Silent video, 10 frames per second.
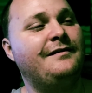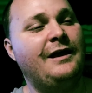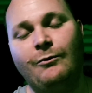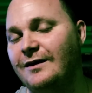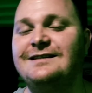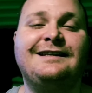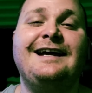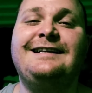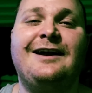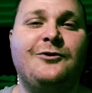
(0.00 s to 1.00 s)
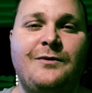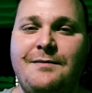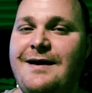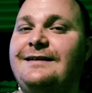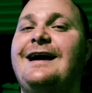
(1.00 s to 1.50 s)
it wasn't like that on the
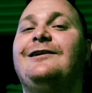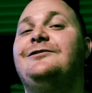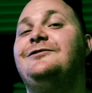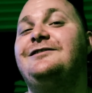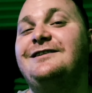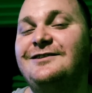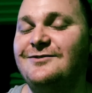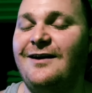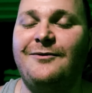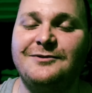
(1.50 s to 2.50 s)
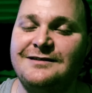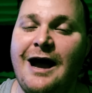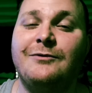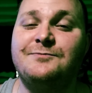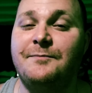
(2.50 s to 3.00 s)
way back down, though, you see? So I
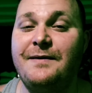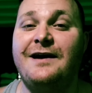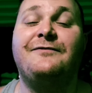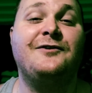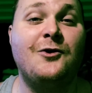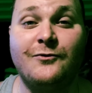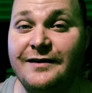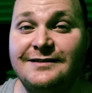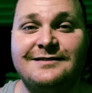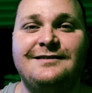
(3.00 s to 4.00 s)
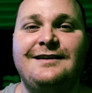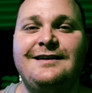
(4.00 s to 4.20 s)
was prepared for no reason.